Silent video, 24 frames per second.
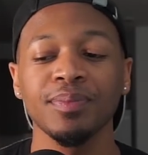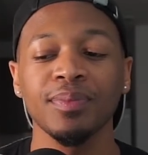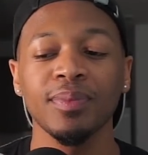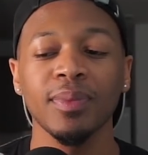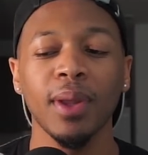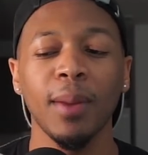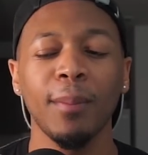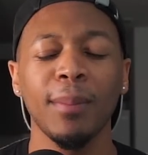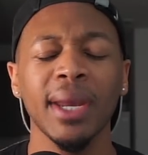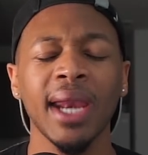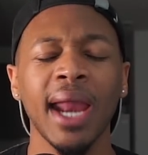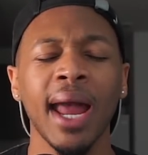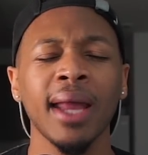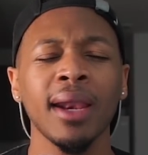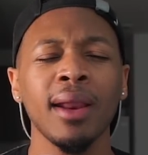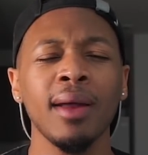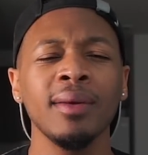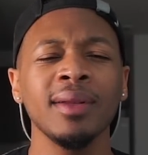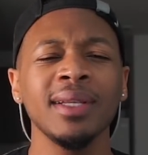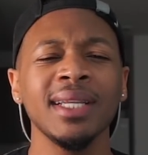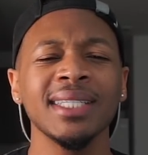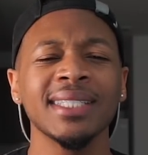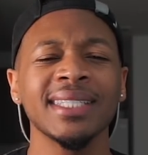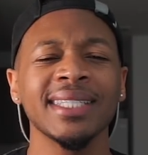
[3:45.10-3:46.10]
but I
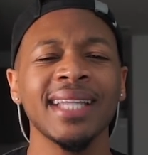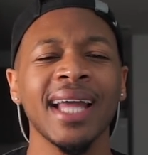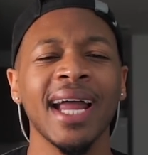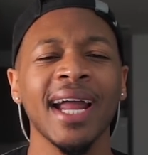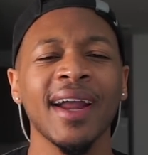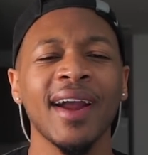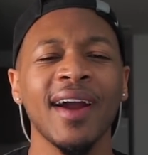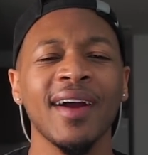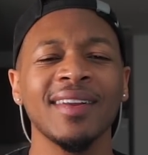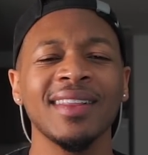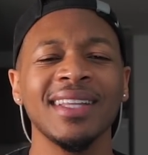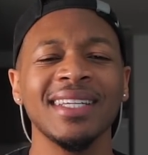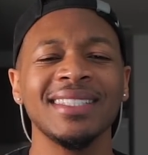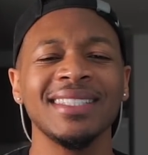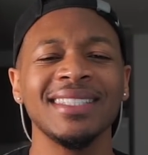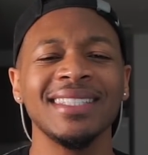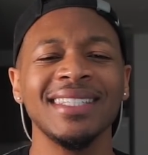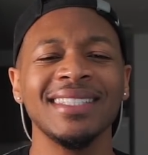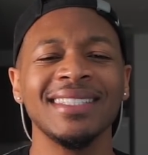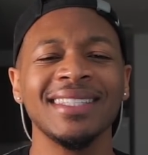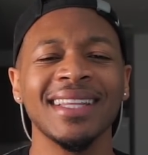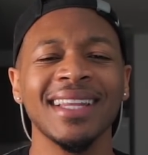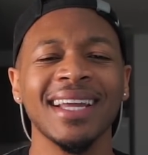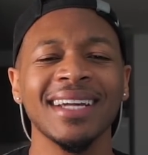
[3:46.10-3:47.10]
don't dislike her this
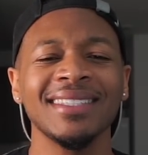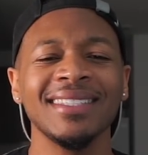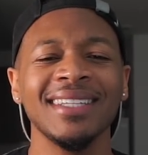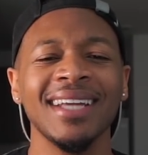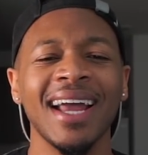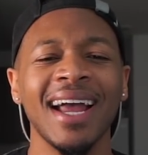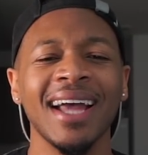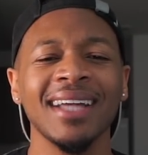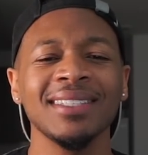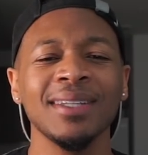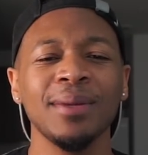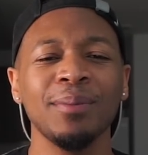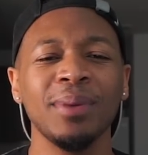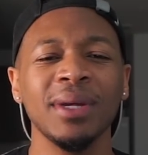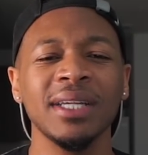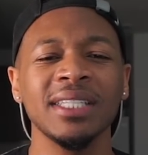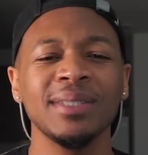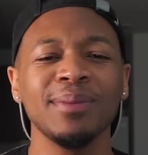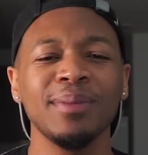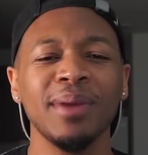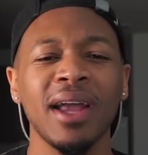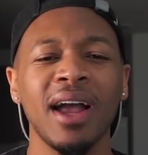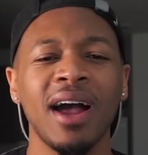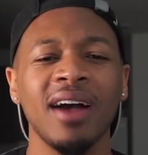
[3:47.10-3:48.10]
season. Like she hasn't
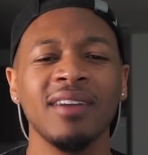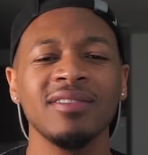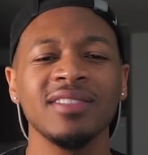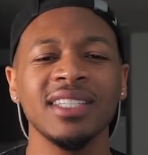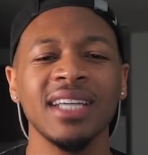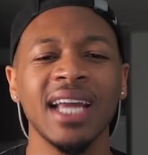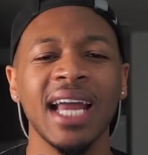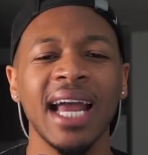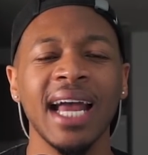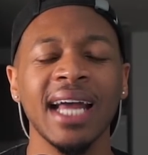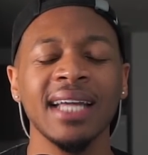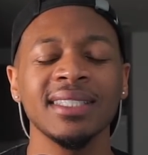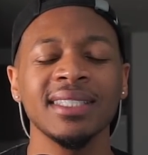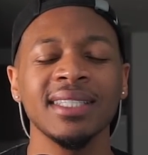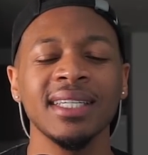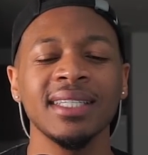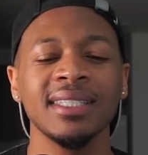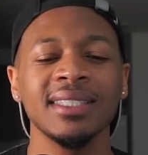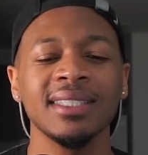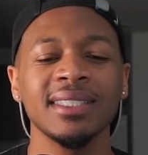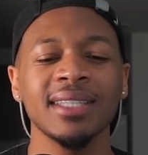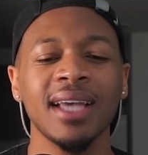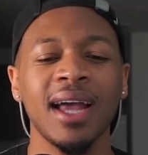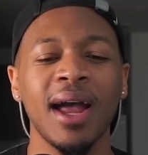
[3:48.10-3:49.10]
pissed me off. She
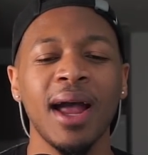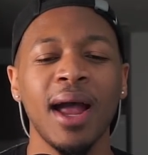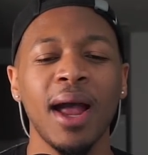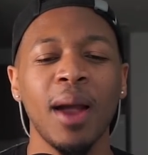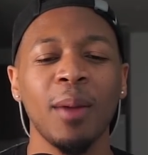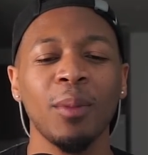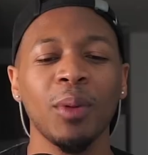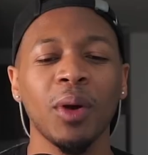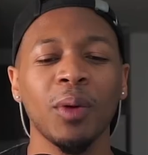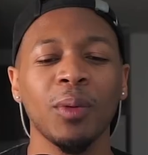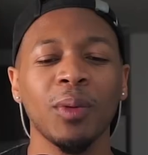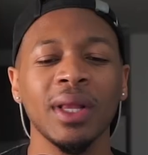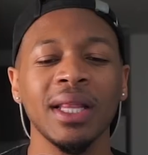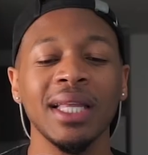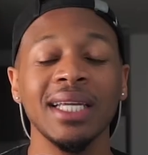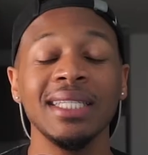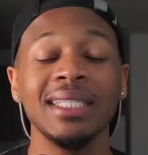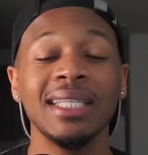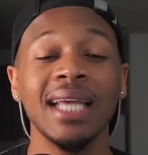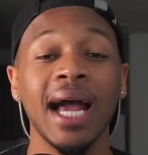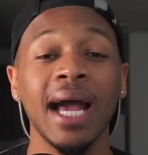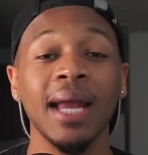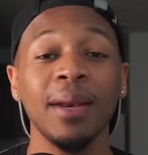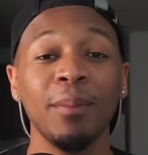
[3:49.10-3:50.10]
hasn't um, really
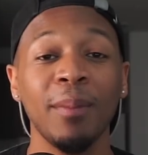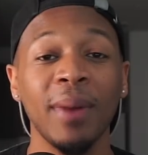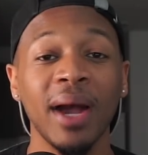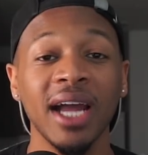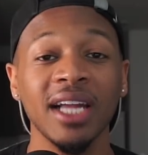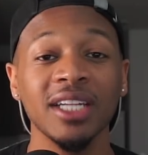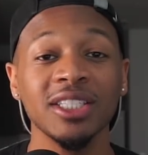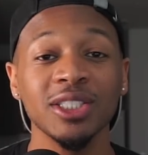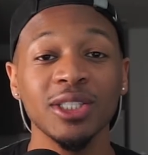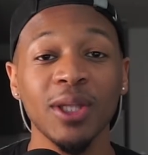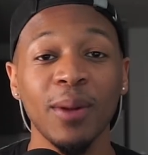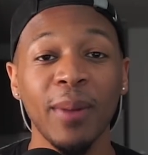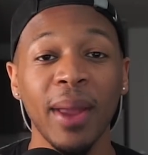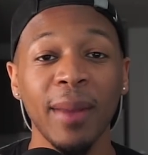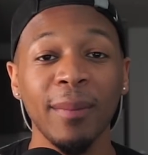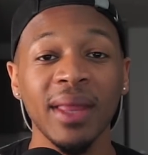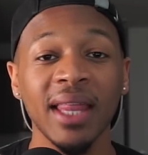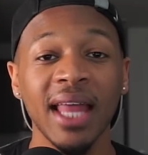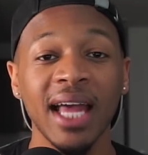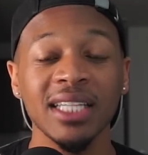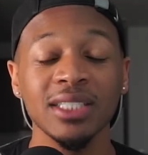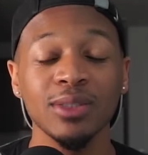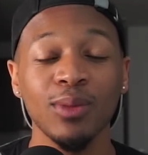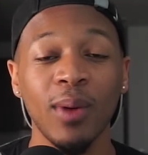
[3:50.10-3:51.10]
done much. So maybe
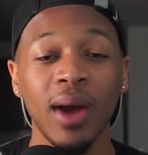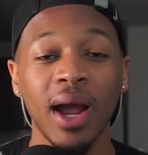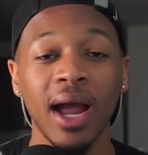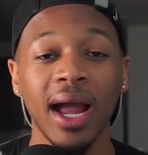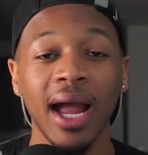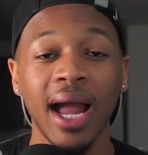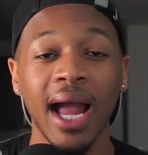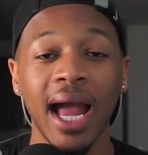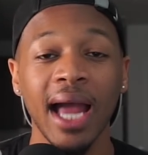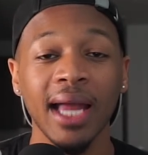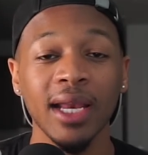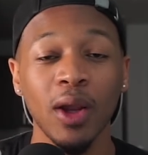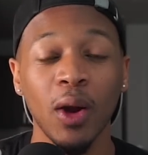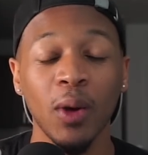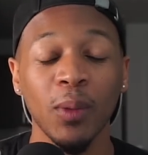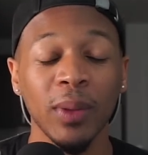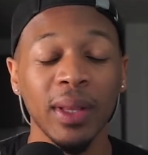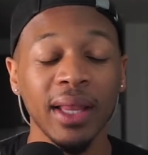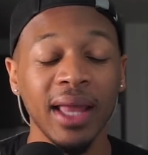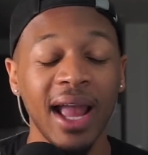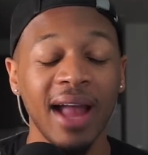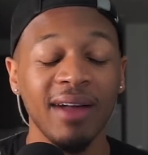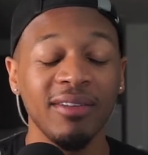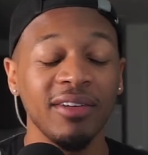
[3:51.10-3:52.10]
that's why I don't
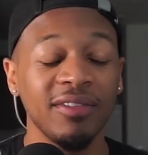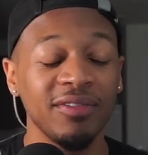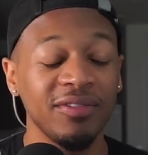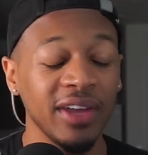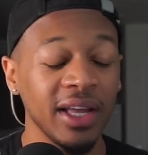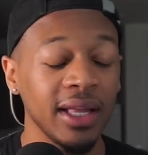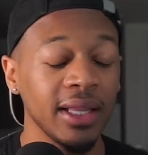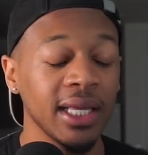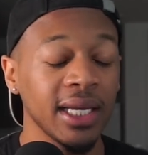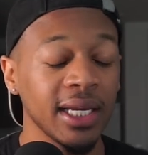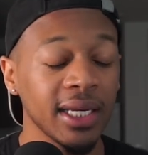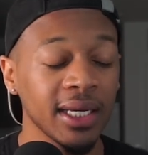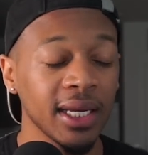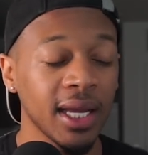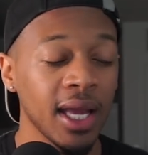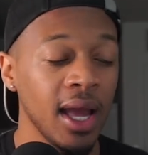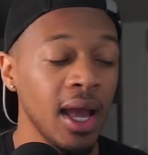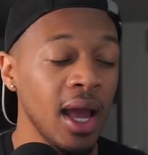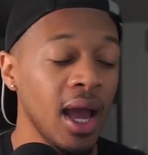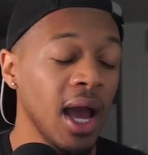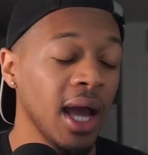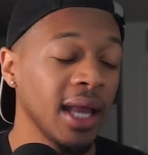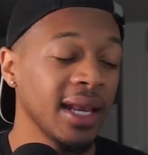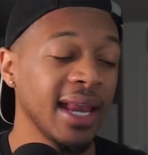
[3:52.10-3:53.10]
really have a feeling,
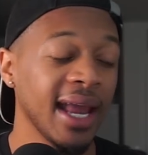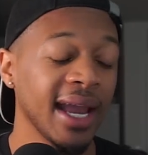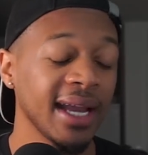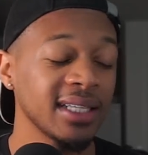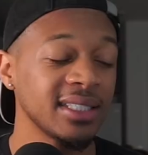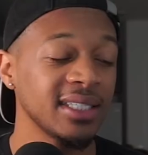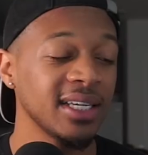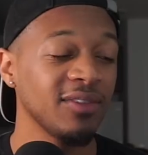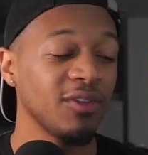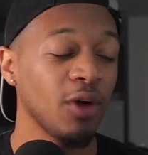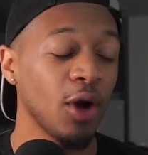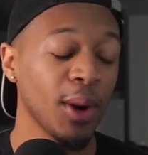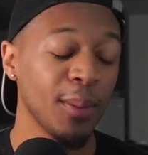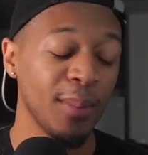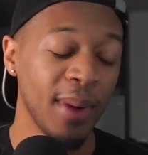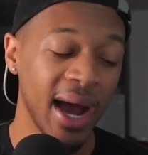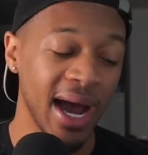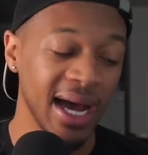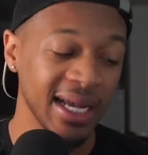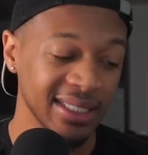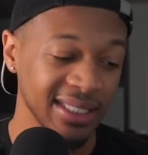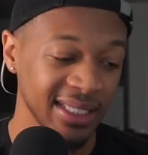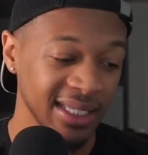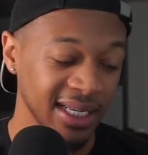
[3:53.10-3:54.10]
negative or
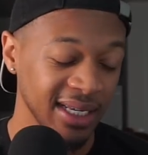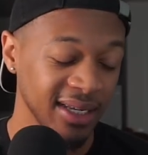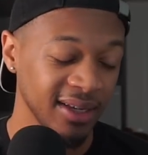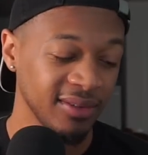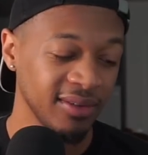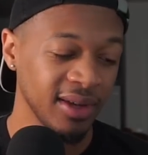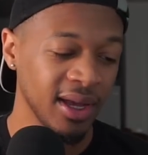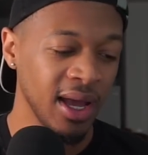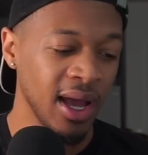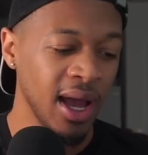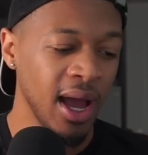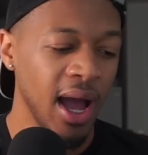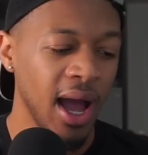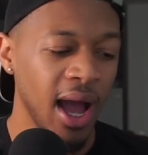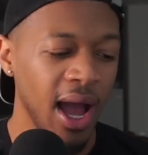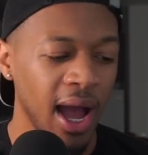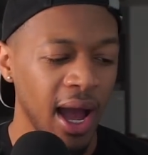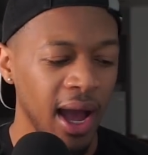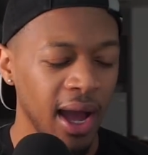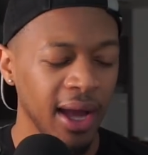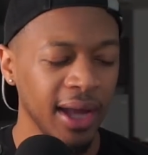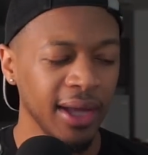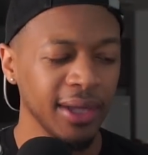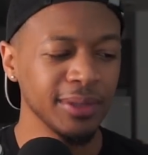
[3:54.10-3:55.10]
positive.
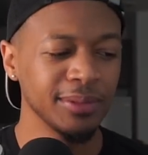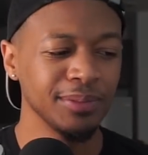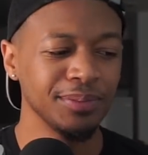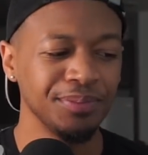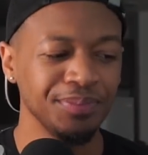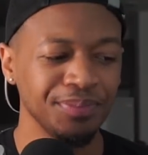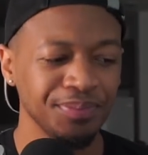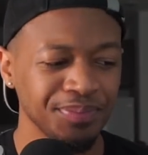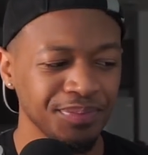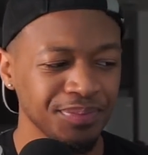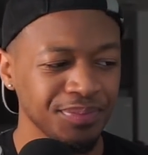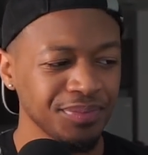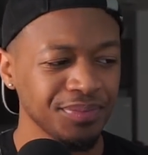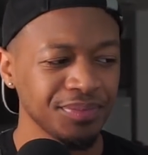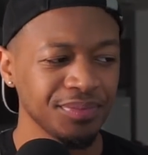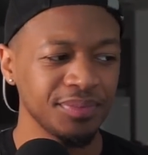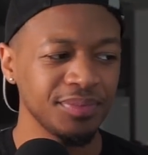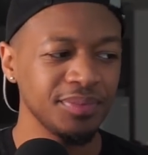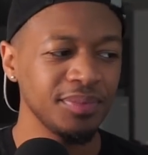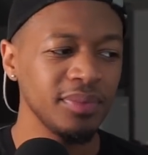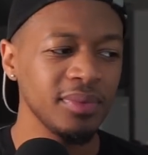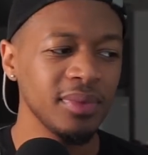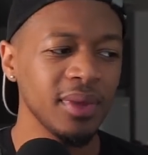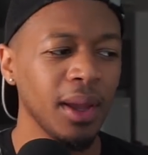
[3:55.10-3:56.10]
Um,
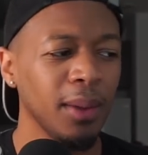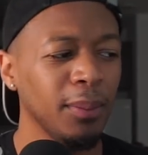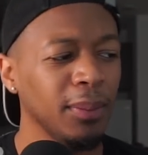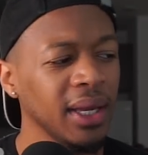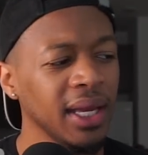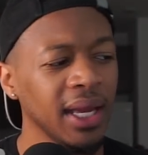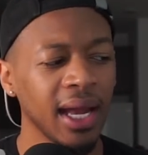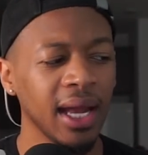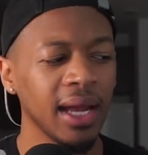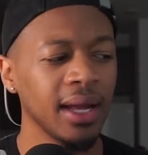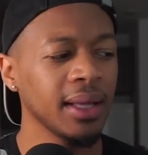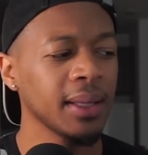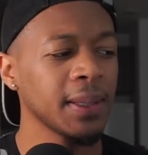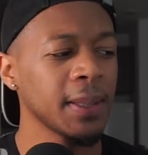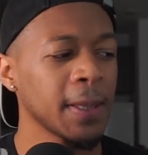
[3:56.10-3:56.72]
but yeah,